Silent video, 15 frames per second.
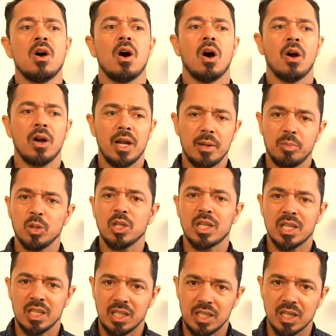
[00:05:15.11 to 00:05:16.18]
aren't able to
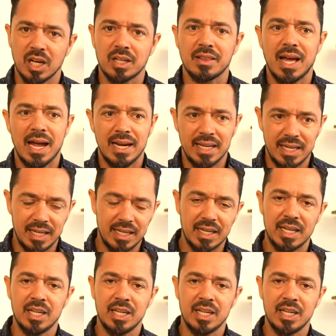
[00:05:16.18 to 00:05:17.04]
conduct that heat